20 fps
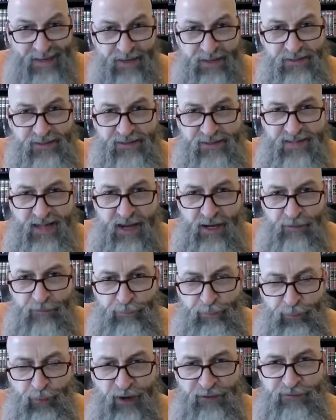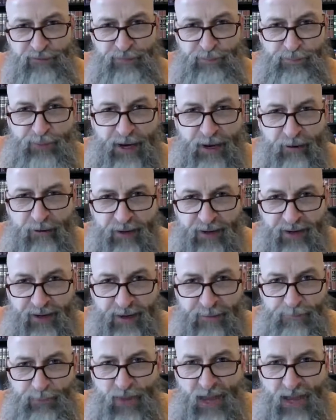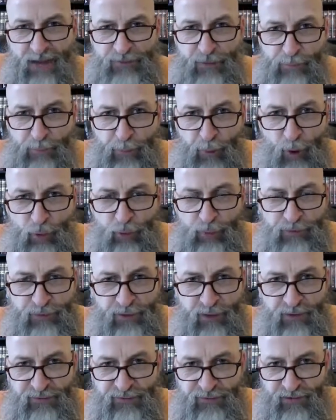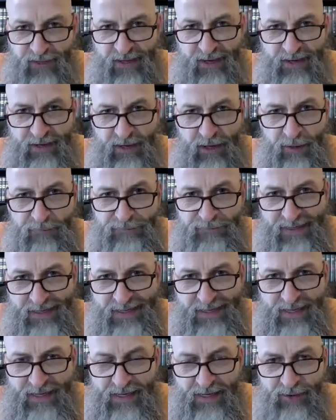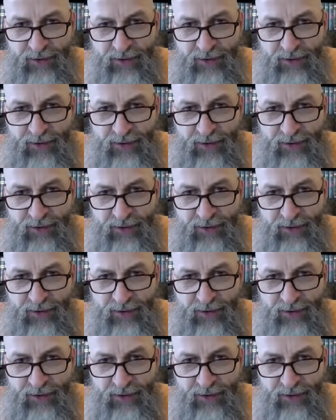a state of prosperity as opposed a state of need,